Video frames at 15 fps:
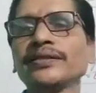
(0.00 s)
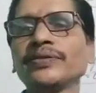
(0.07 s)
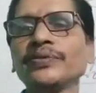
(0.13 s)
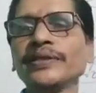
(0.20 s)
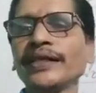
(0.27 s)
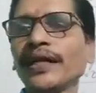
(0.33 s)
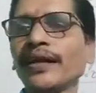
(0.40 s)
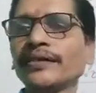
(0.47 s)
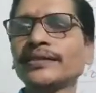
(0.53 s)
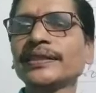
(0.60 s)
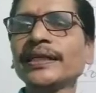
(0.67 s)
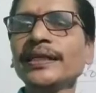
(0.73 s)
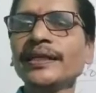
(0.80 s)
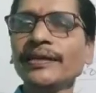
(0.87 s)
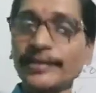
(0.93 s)
We cannot
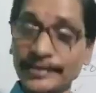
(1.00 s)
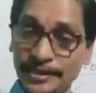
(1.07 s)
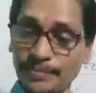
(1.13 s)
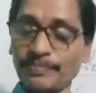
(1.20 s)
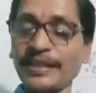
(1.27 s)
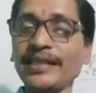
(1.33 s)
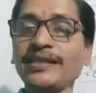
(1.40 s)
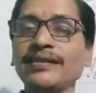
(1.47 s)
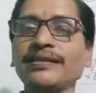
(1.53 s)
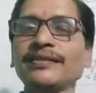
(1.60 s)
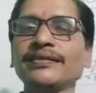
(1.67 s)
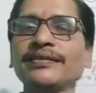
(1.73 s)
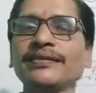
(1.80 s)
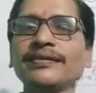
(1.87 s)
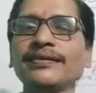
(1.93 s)
say it's
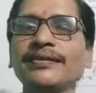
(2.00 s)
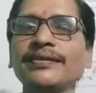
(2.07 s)
me.